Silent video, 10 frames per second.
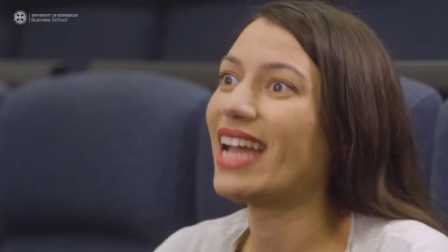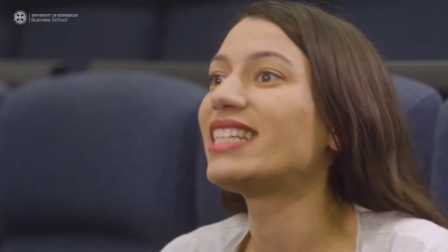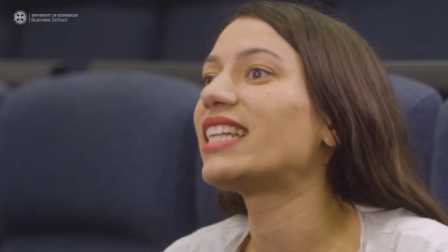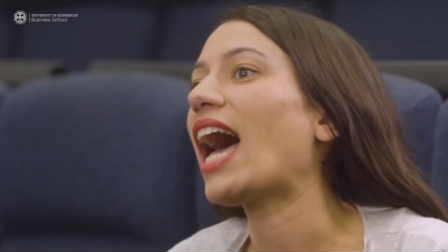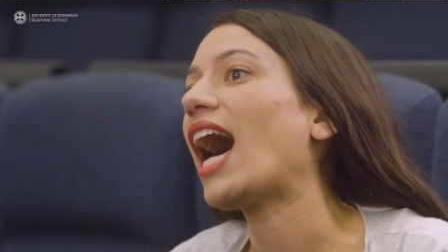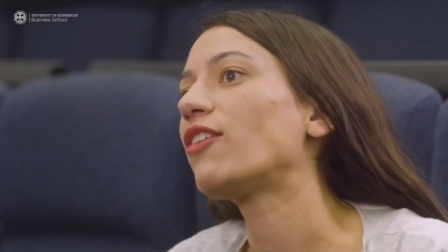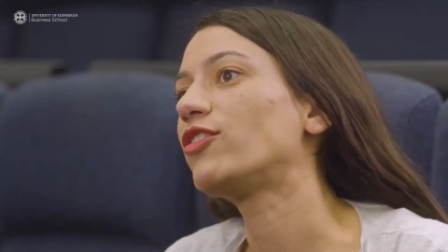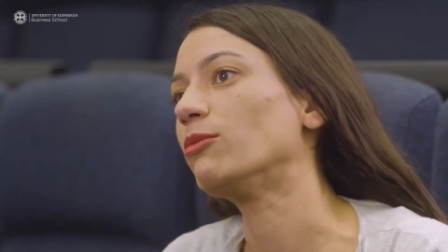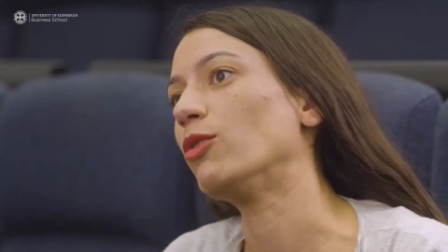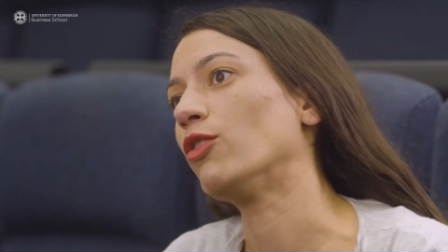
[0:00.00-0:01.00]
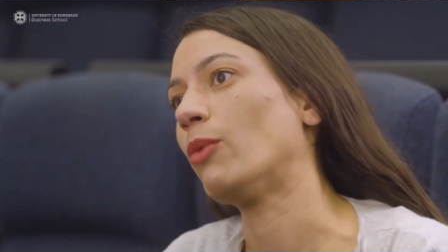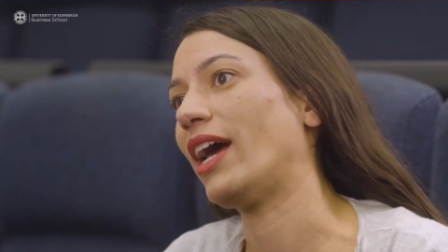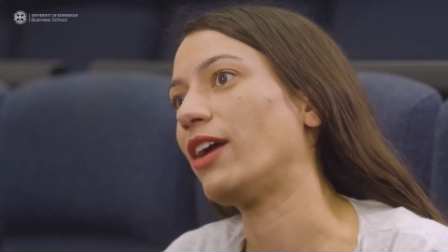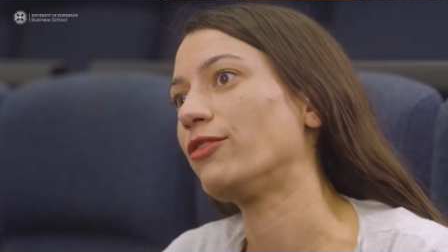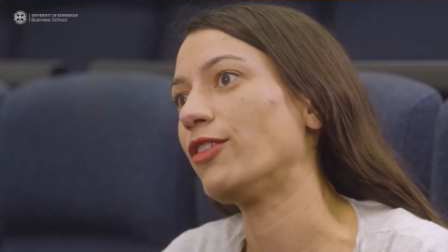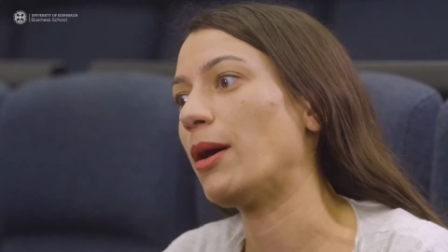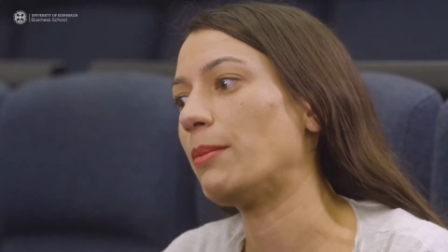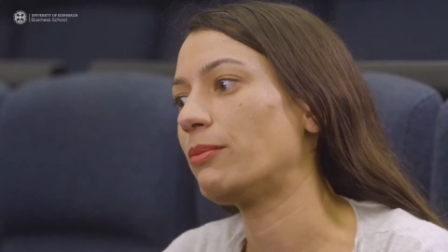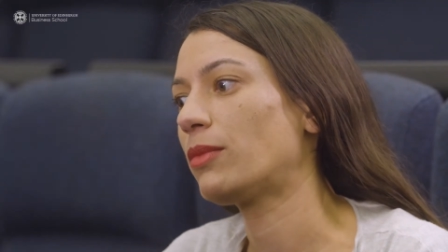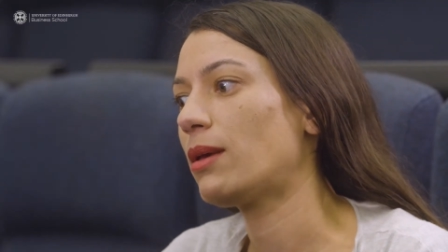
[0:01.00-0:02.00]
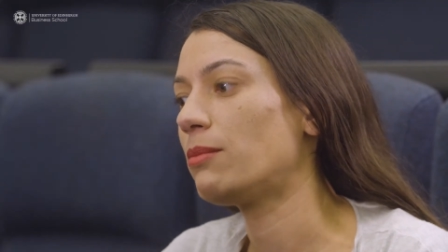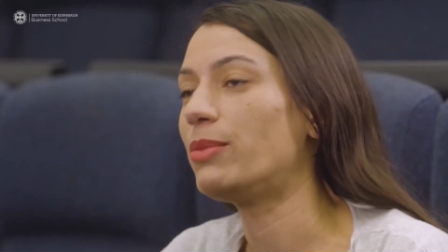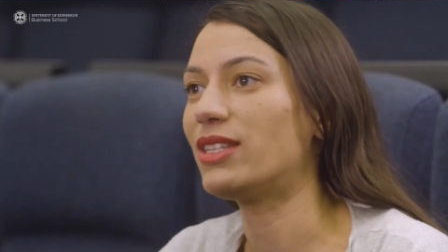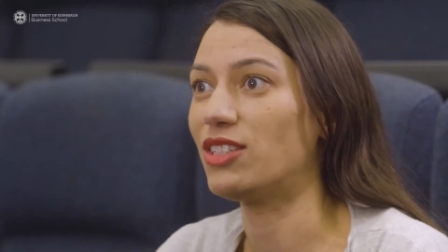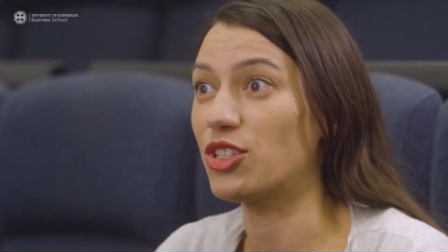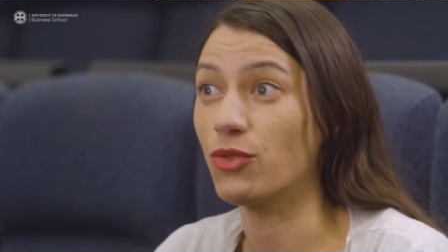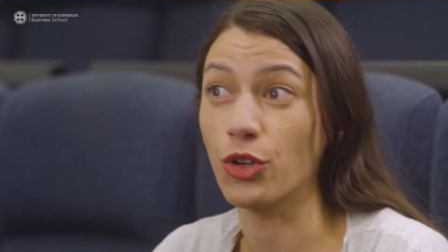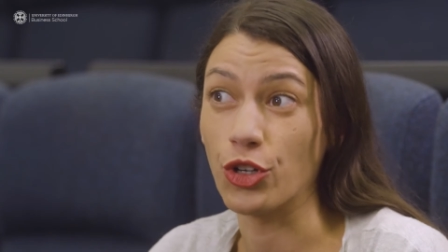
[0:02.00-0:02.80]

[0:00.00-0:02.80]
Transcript: I didn't have to move away from business for